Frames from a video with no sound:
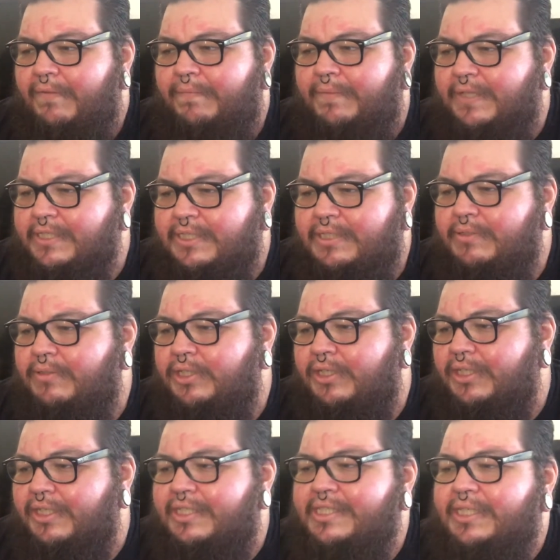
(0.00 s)
This
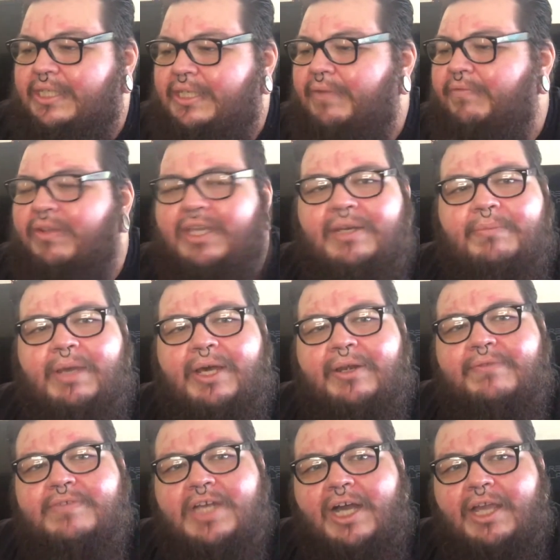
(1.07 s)
took a significant amount
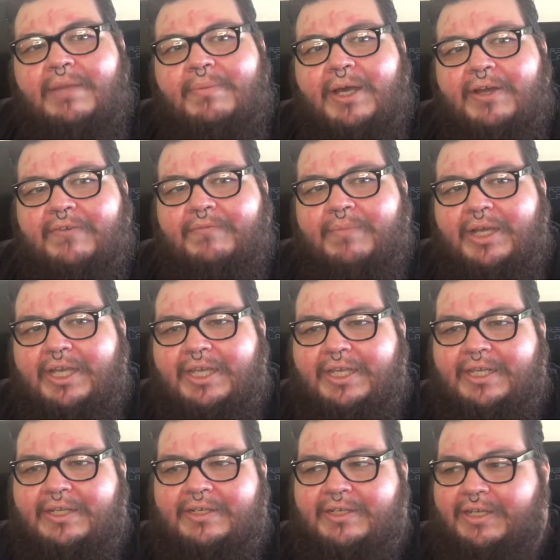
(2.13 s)
of time out of
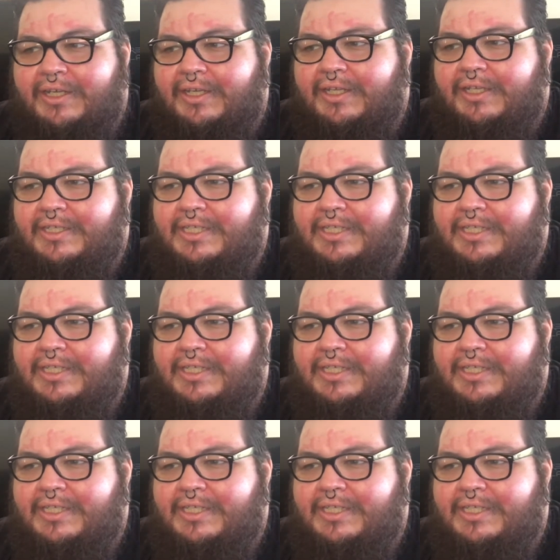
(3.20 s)
my